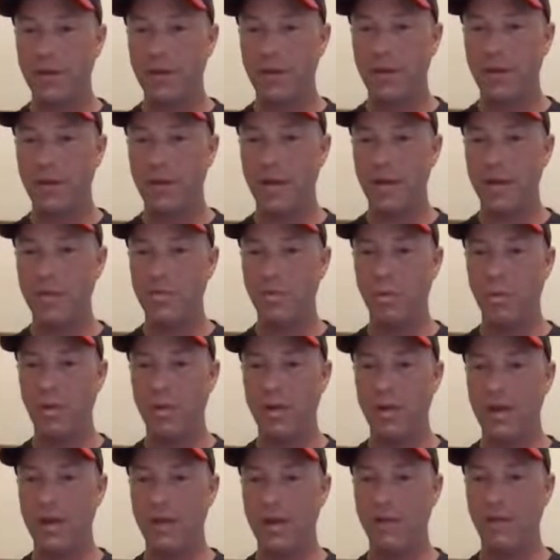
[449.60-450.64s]
HISWL
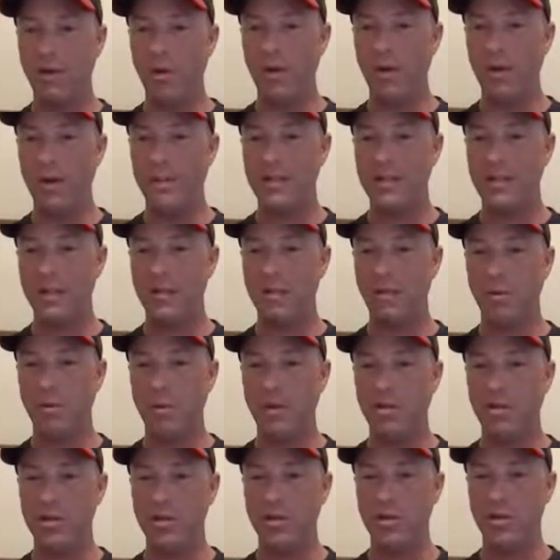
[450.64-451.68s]
can give OIC
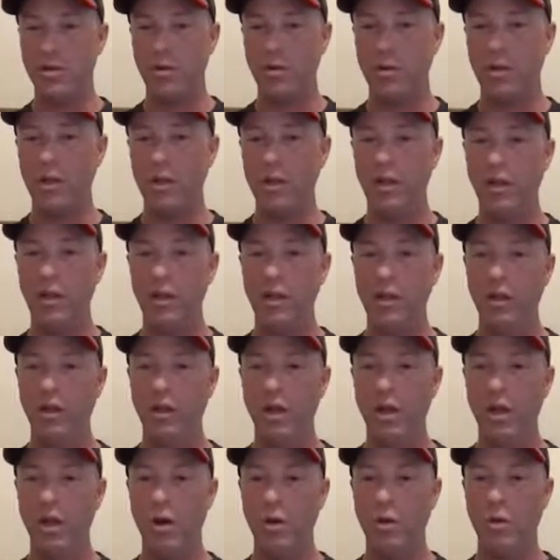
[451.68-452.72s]
permission to
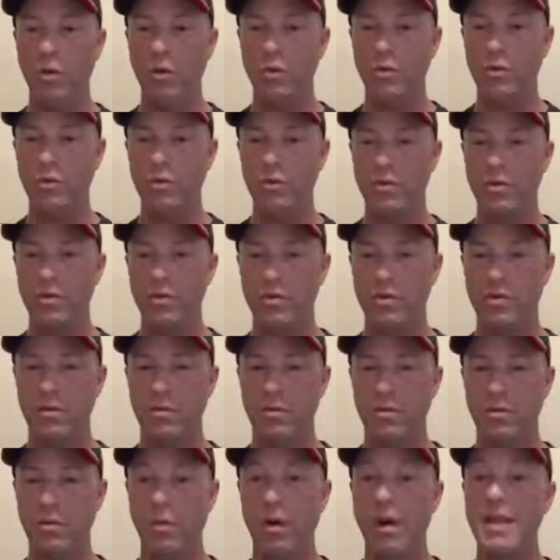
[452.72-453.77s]

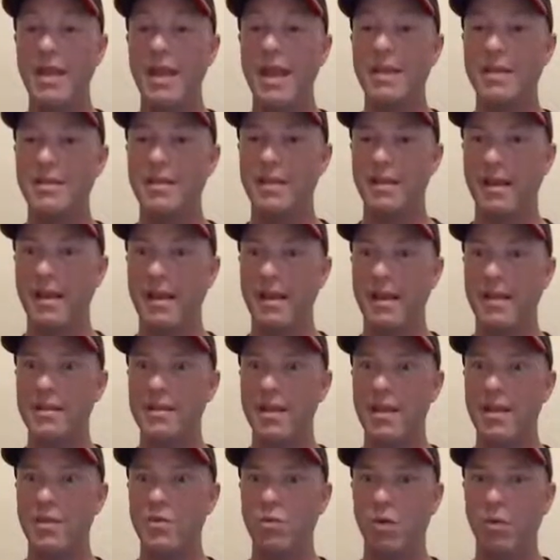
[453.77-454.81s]
close. Well, yes, it is a
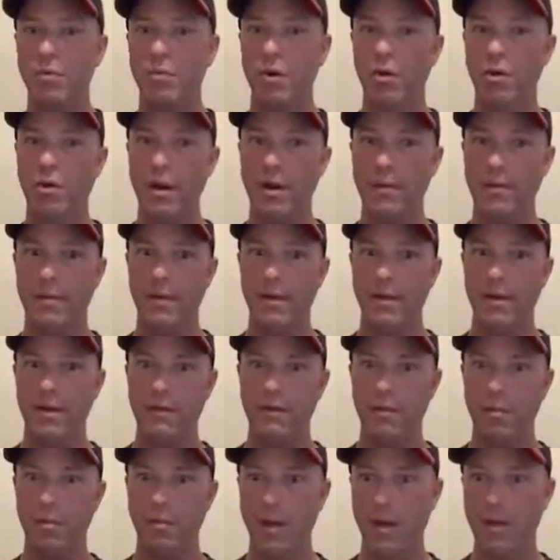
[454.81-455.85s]
HISWL program. Thank you
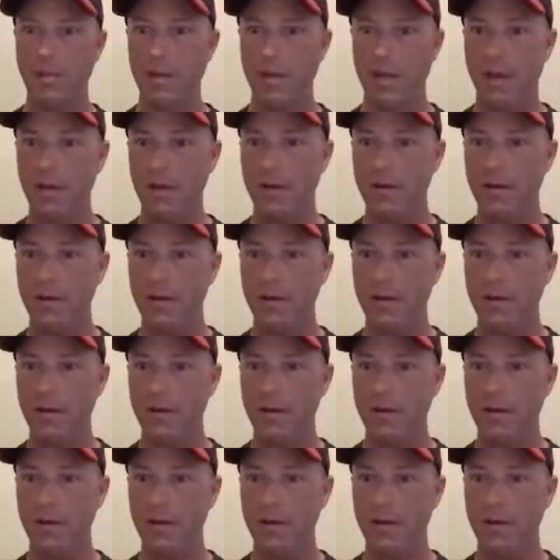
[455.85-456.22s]
for reminding me that.